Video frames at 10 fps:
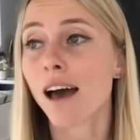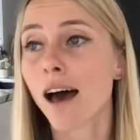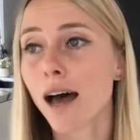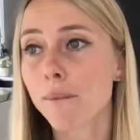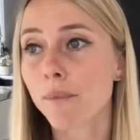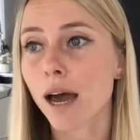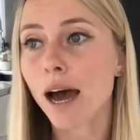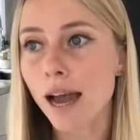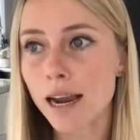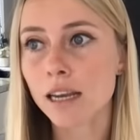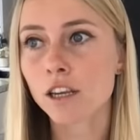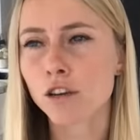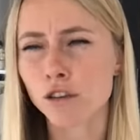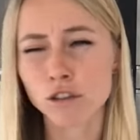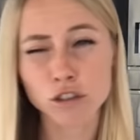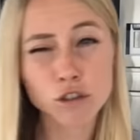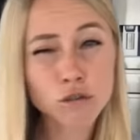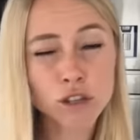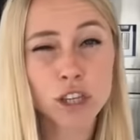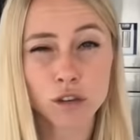Um, I
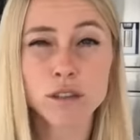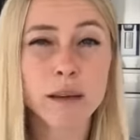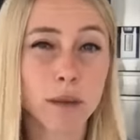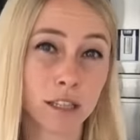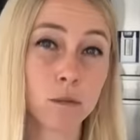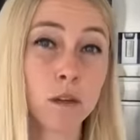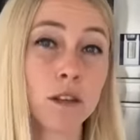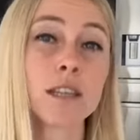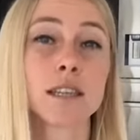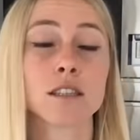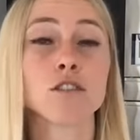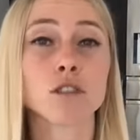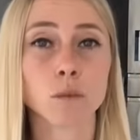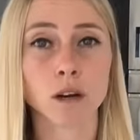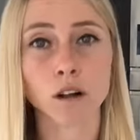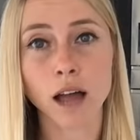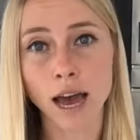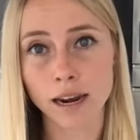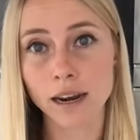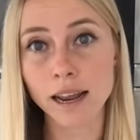usually use it in my smoothies. That's usually when I'll
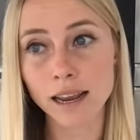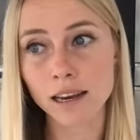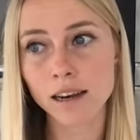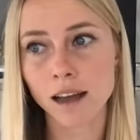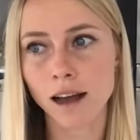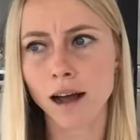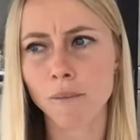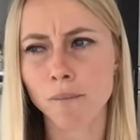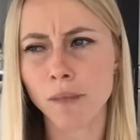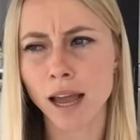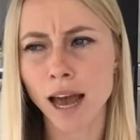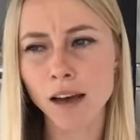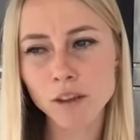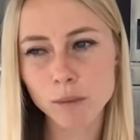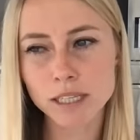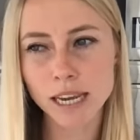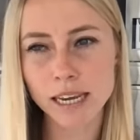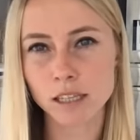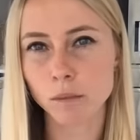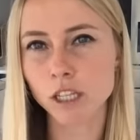add it in. Um, I haven't been
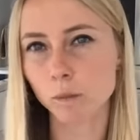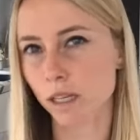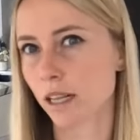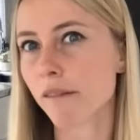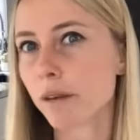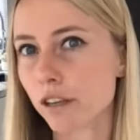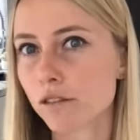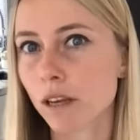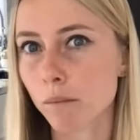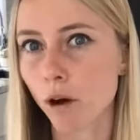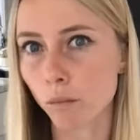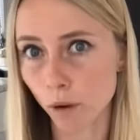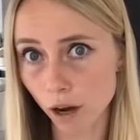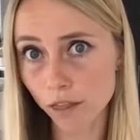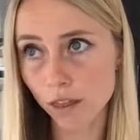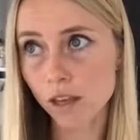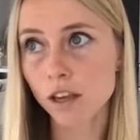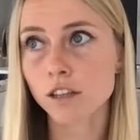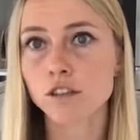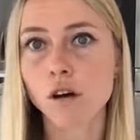taking as much because I've been using bone broth.
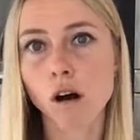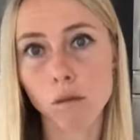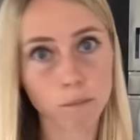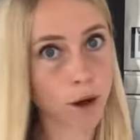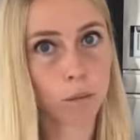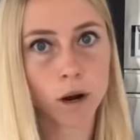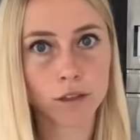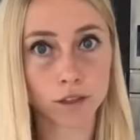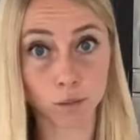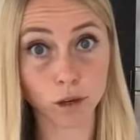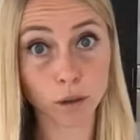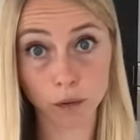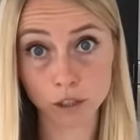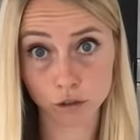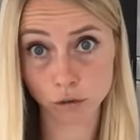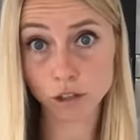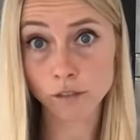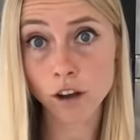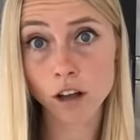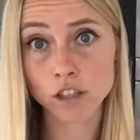So bone broth is a really rich source
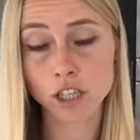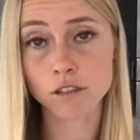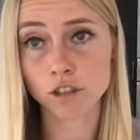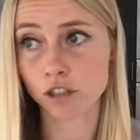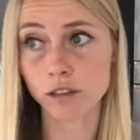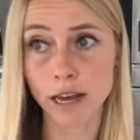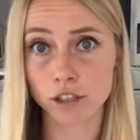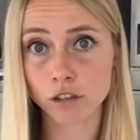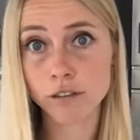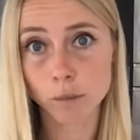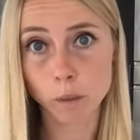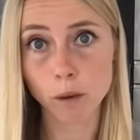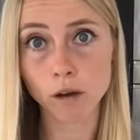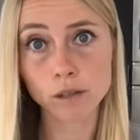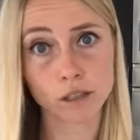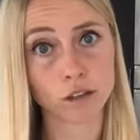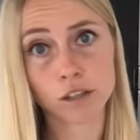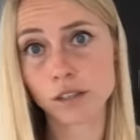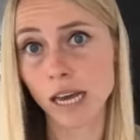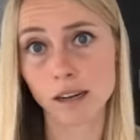of collagen just naturally from the bones, and I'll
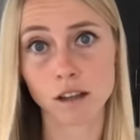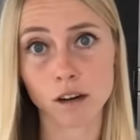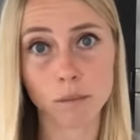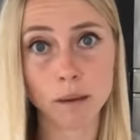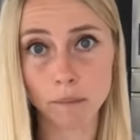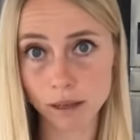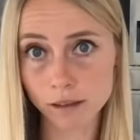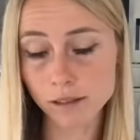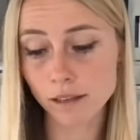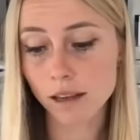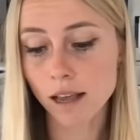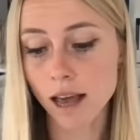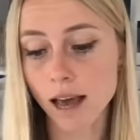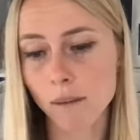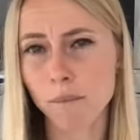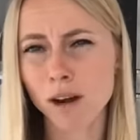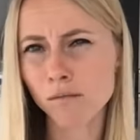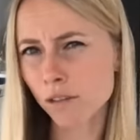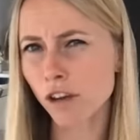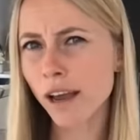use that in a lot of my meals. Um,
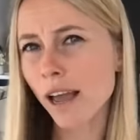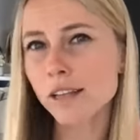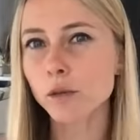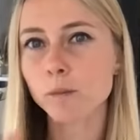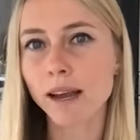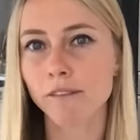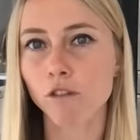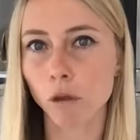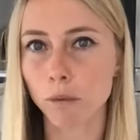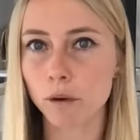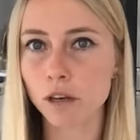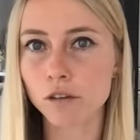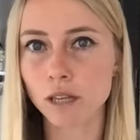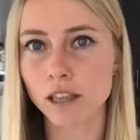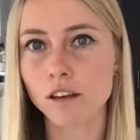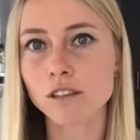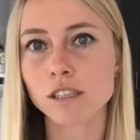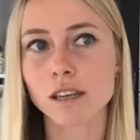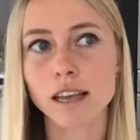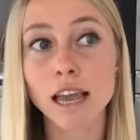but you know, I, I switch back and forth between using
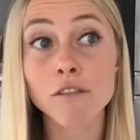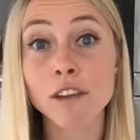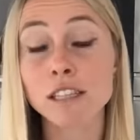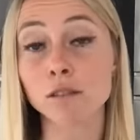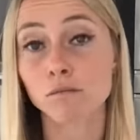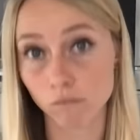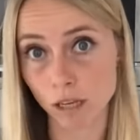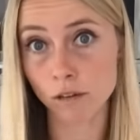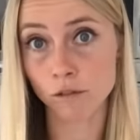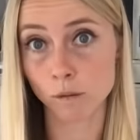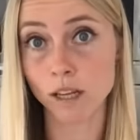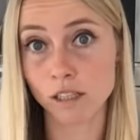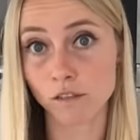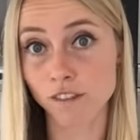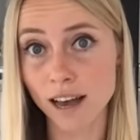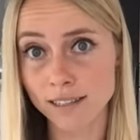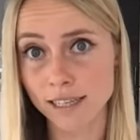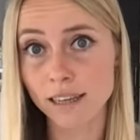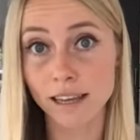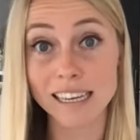those. If it's in response to
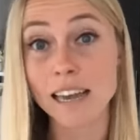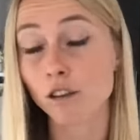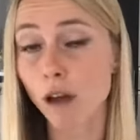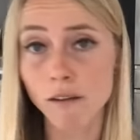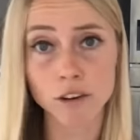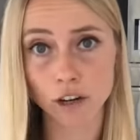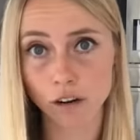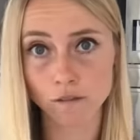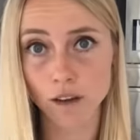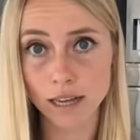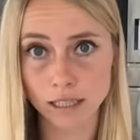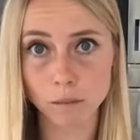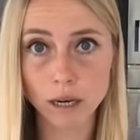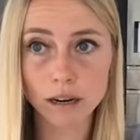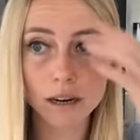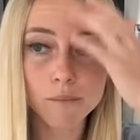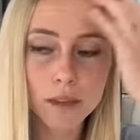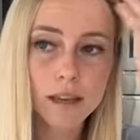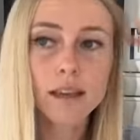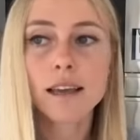fasting, like can you have it during fasting period?
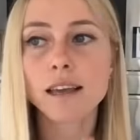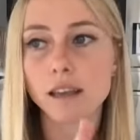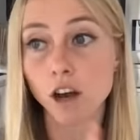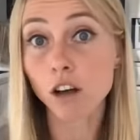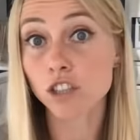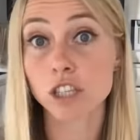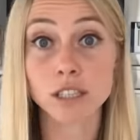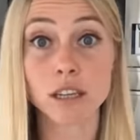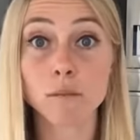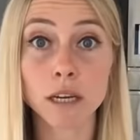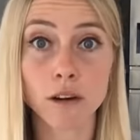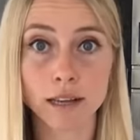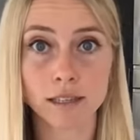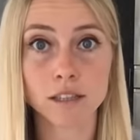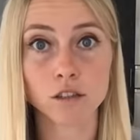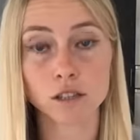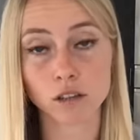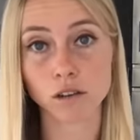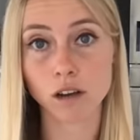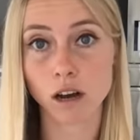Collagen is still amino acid, so it
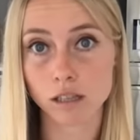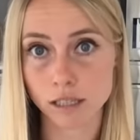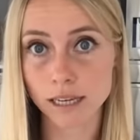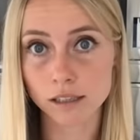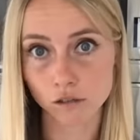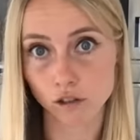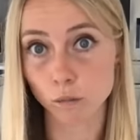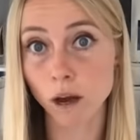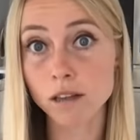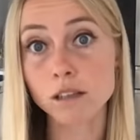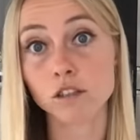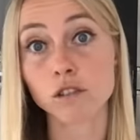still can cause an insulin response.